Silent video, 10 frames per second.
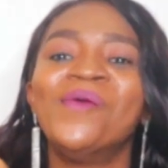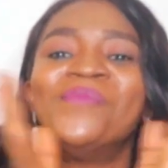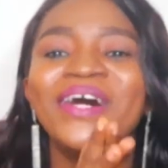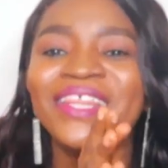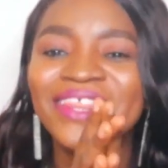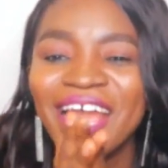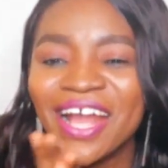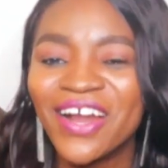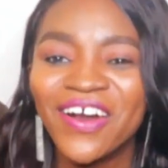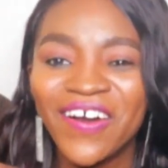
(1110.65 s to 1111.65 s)
But
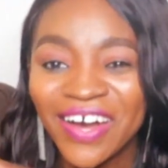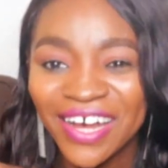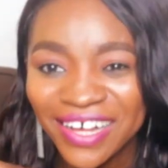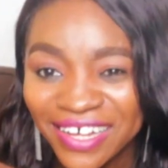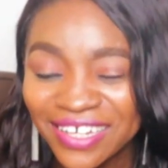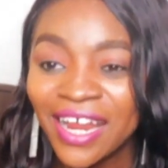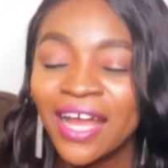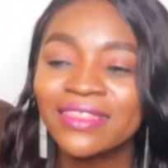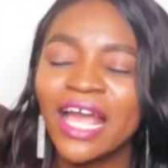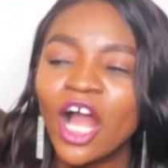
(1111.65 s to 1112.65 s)
thank god
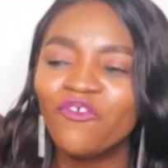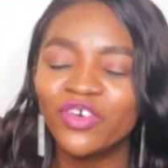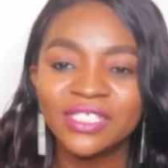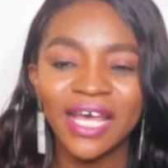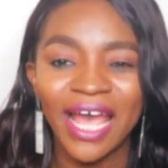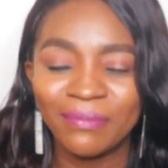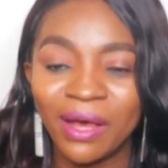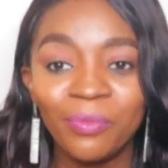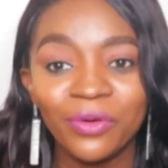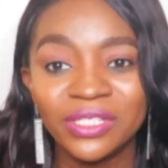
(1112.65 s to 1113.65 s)
for
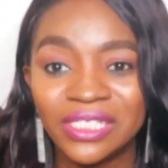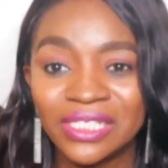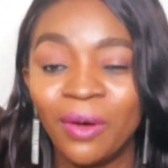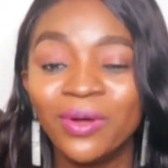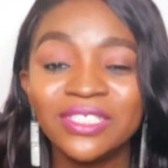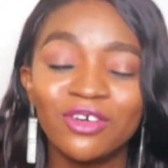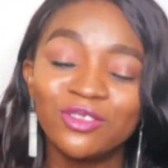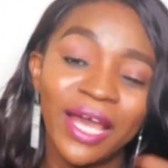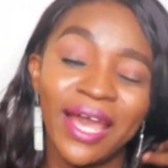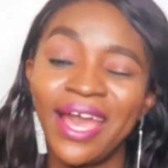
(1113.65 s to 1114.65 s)
time and process. And I want to
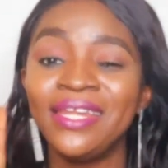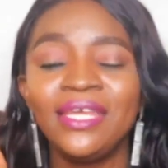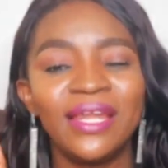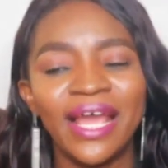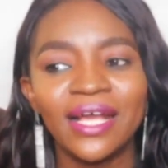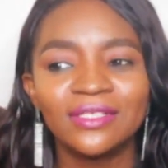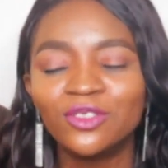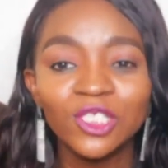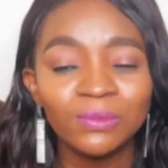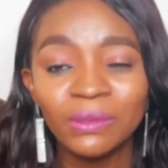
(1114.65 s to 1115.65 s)
talk to any like
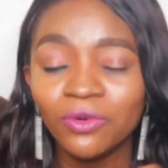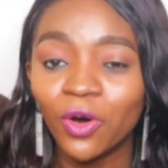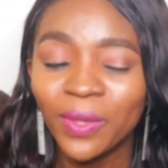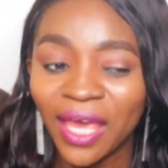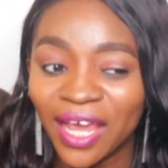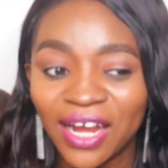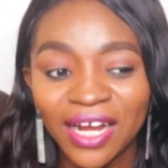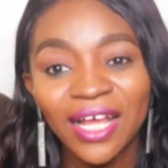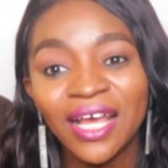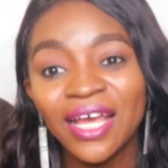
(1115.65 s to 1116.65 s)
soon-to-be mom
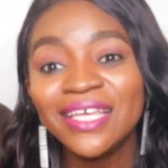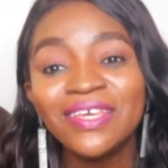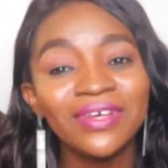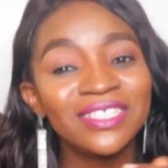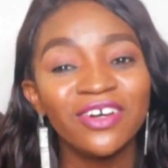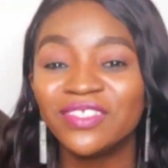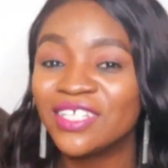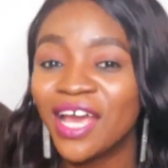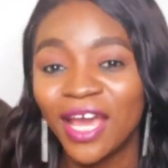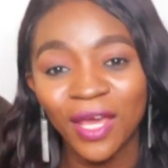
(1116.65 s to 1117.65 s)
here, give
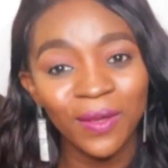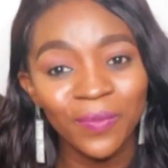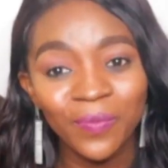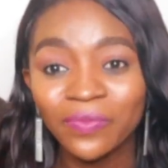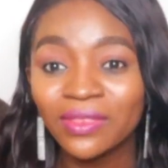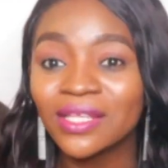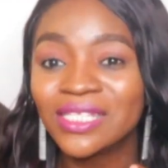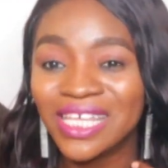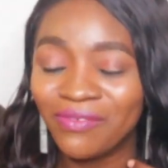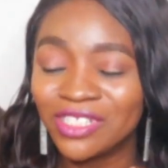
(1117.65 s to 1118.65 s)
yourself time.
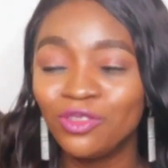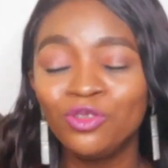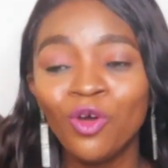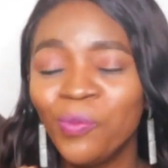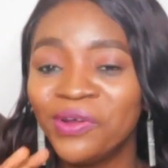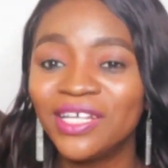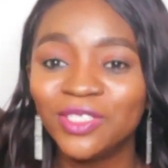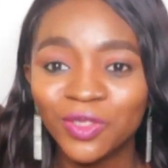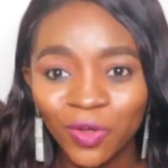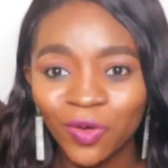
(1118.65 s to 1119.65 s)
So give us no
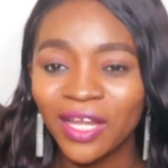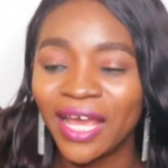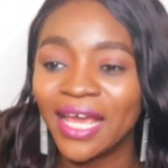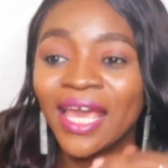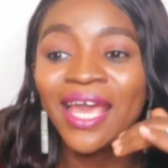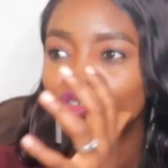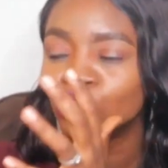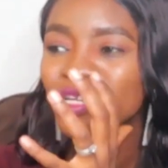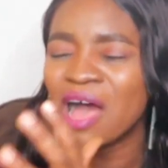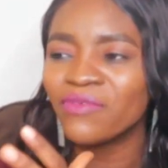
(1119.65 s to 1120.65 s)
pressure. Like, you
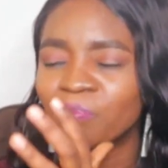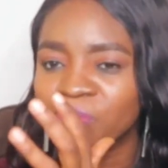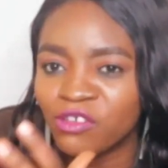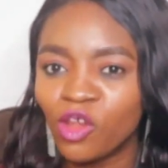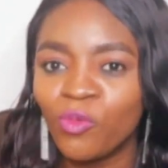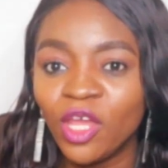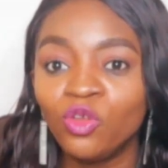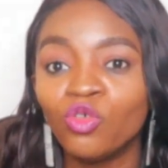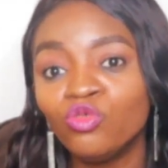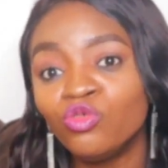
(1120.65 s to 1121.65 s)
should have a period where you
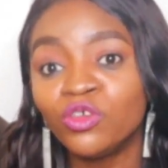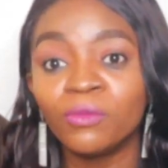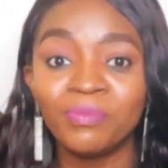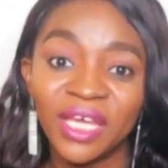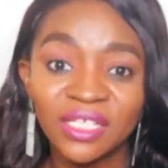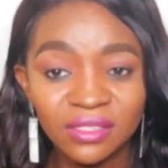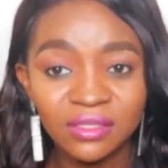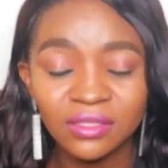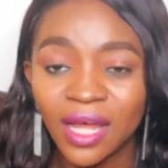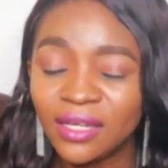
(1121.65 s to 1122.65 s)
don't look your
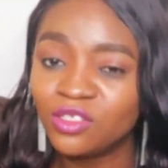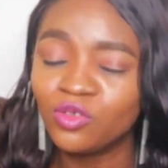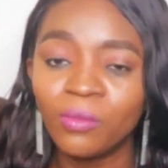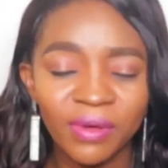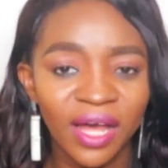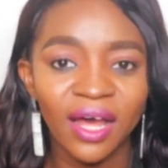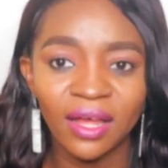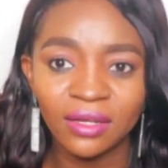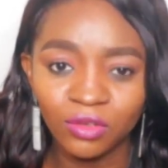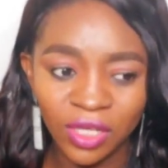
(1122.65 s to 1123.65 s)
best, and it's not
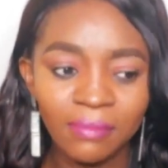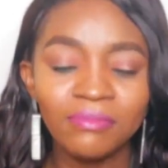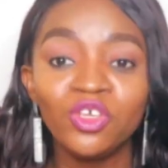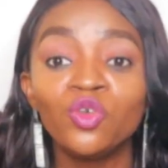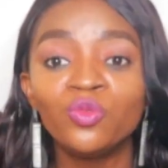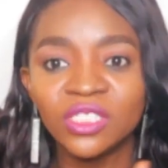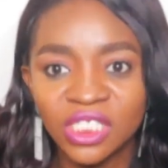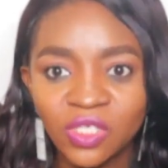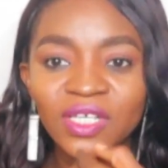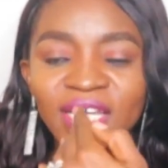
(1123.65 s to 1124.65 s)
bad, you get me. You will
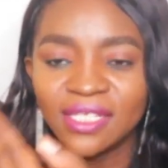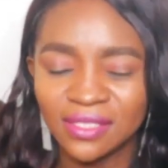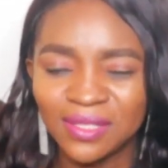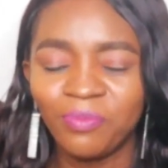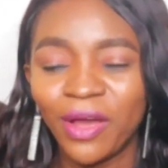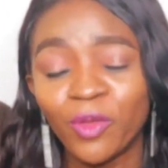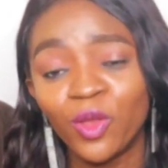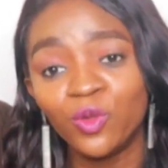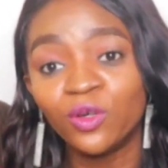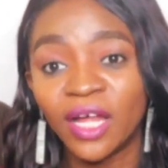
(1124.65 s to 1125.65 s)
still get to the point
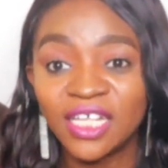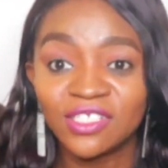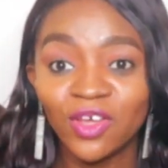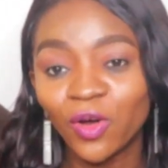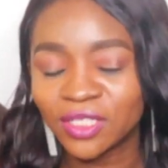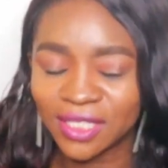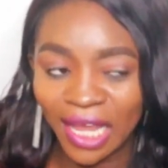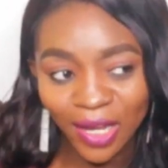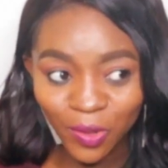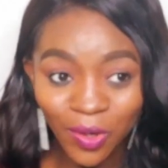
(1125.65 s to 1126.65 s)
where you look as hot as
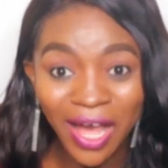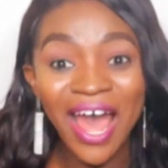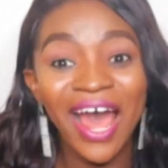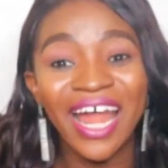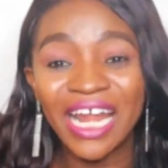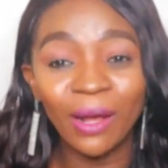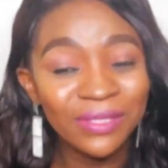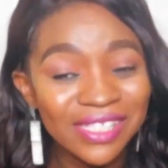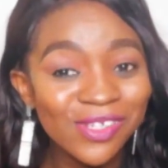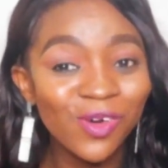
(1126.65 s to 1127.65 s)
I look. And
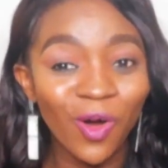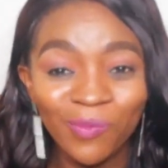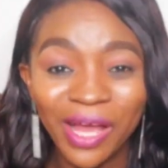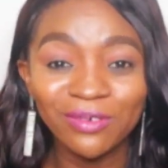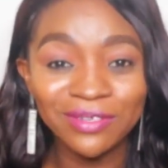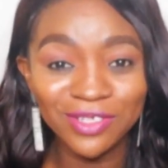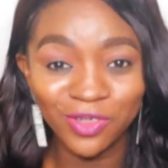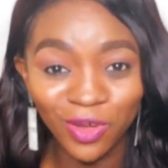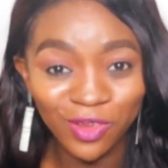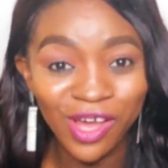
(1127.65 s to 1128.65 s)
I'm still on my own
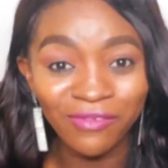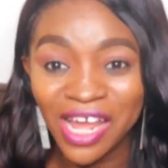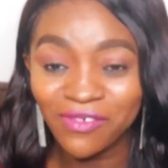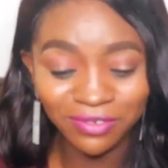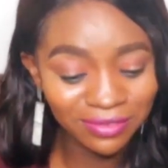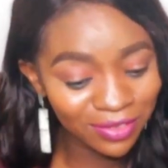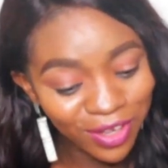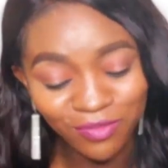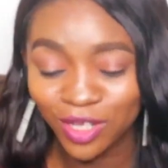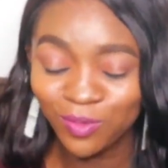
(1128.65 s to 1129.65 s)
journey. I've never even,
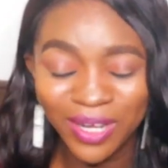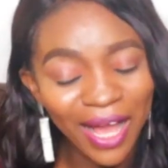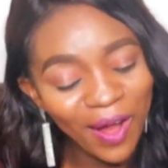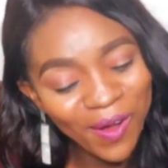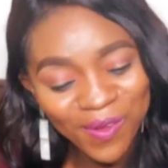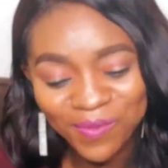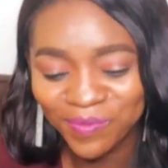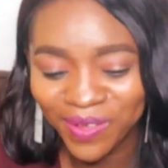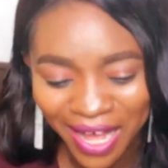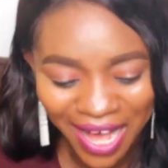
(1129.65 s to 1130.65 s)
because when I
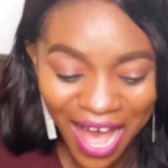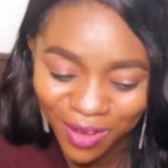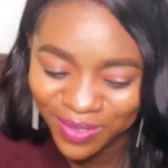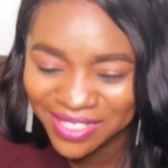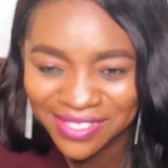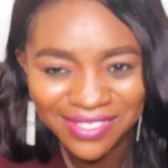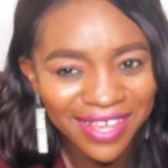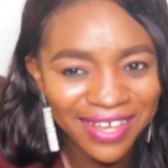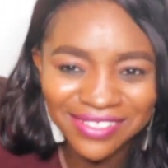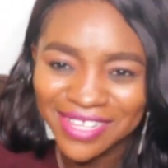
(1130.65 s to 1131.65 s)
come back, I'll be
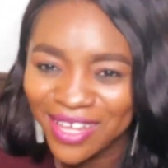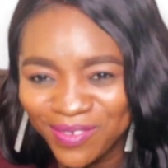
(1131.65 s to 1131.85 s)
sexy.